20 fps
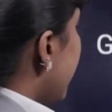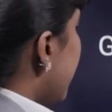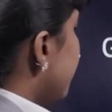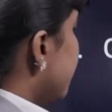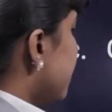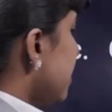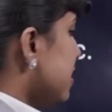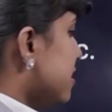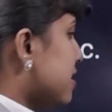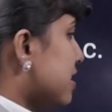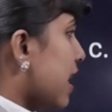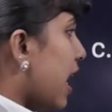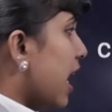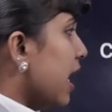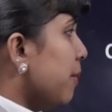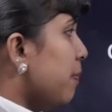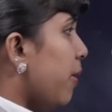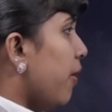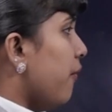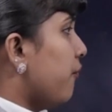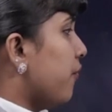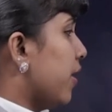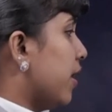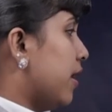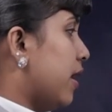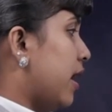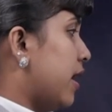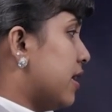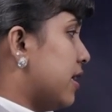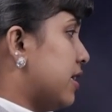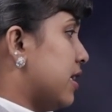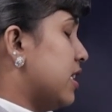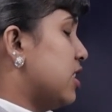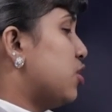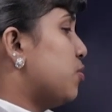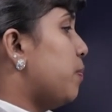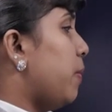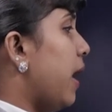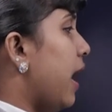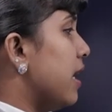in this type of
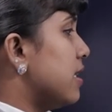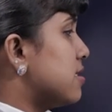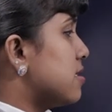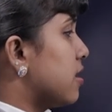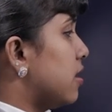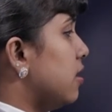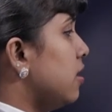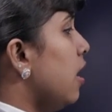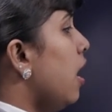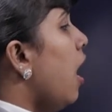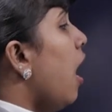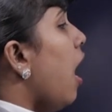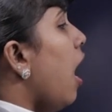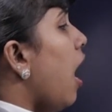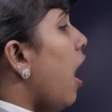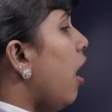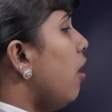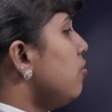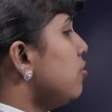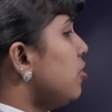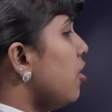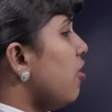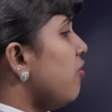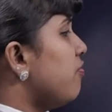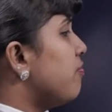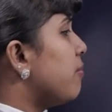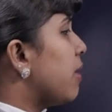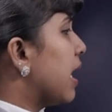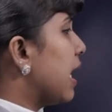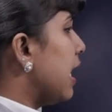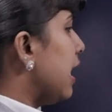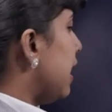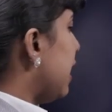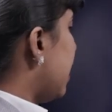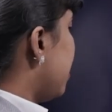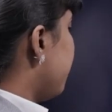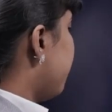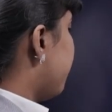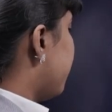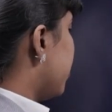inheritance pattern, out of male
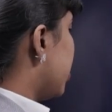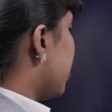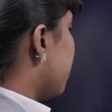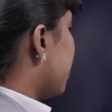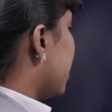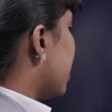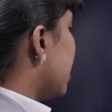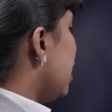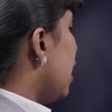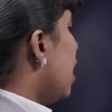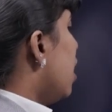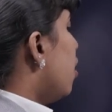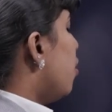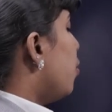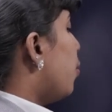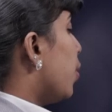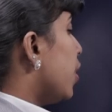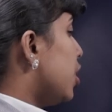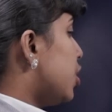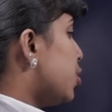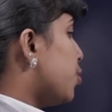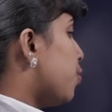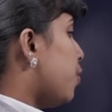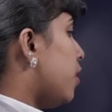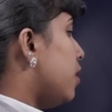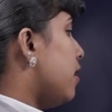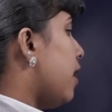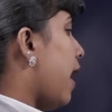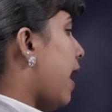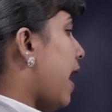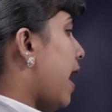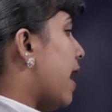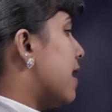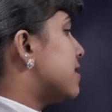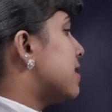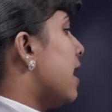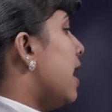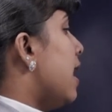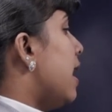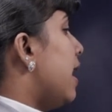and female, which one
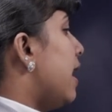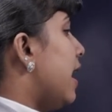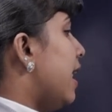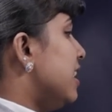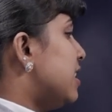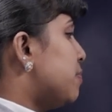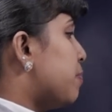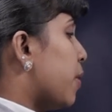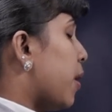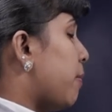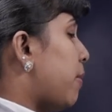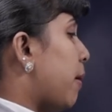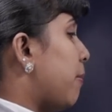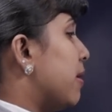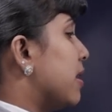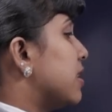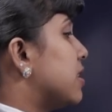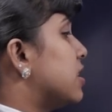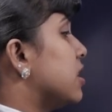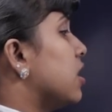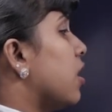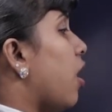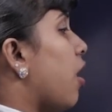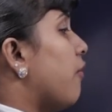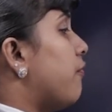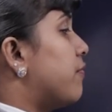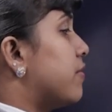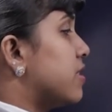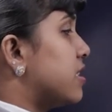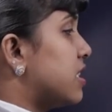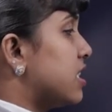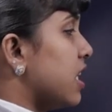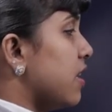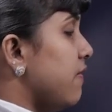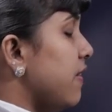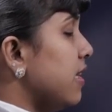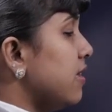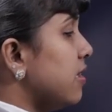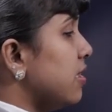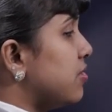has less probability of
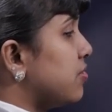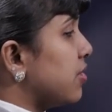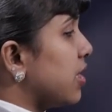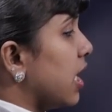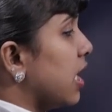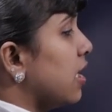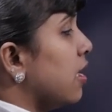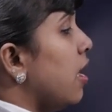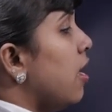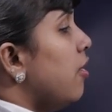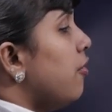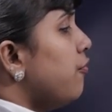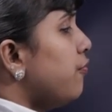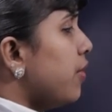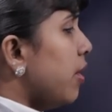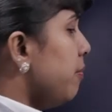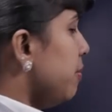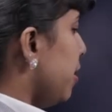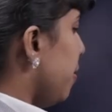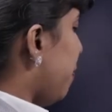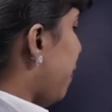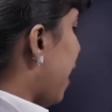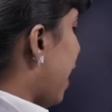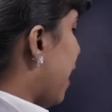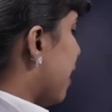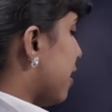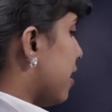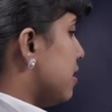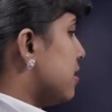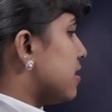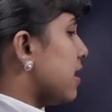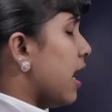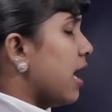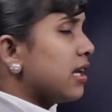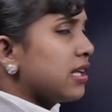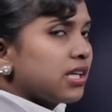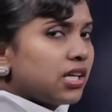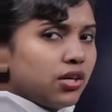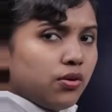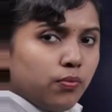receiving the trait from the parents,
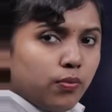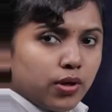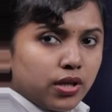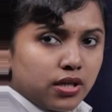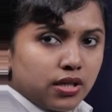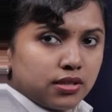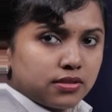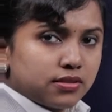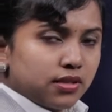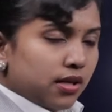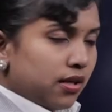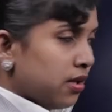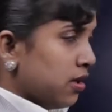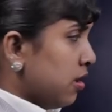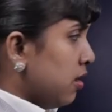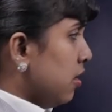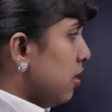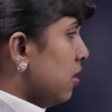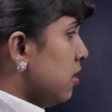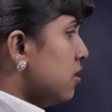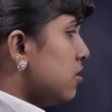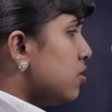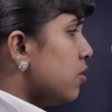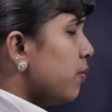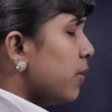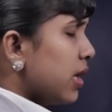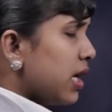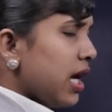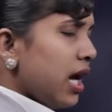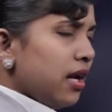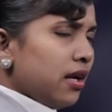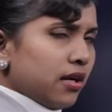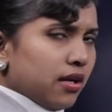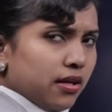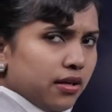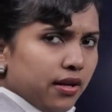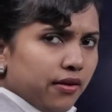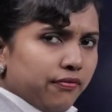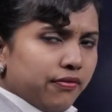and give a reason. So we can